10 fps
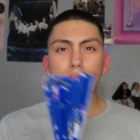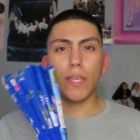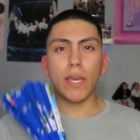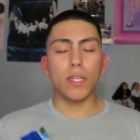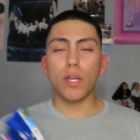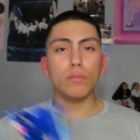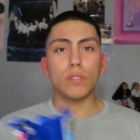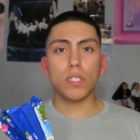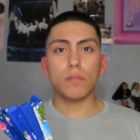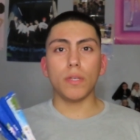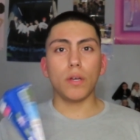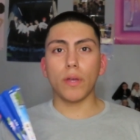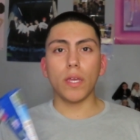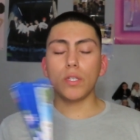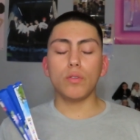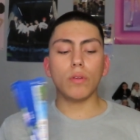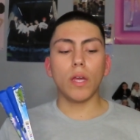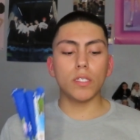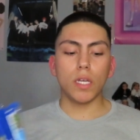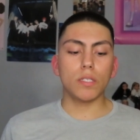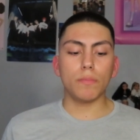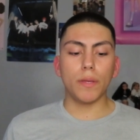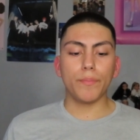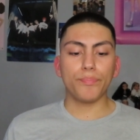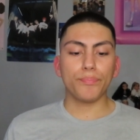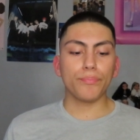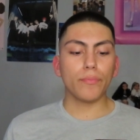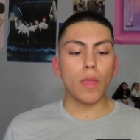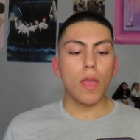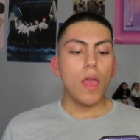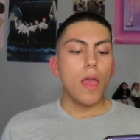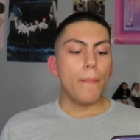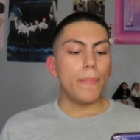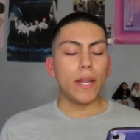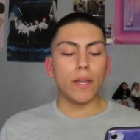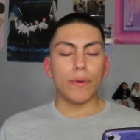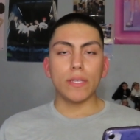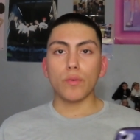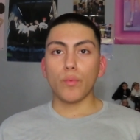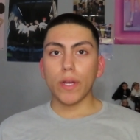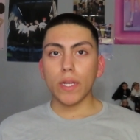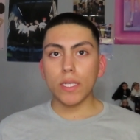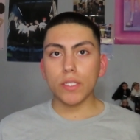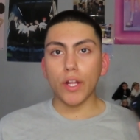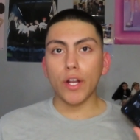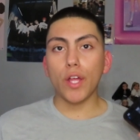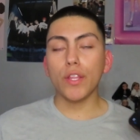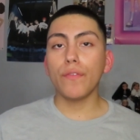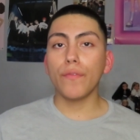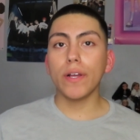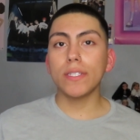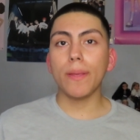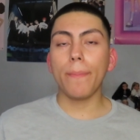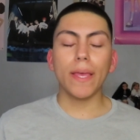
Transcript: yeah don't judge me okay do not judge me but anyways we're gonna get started on the first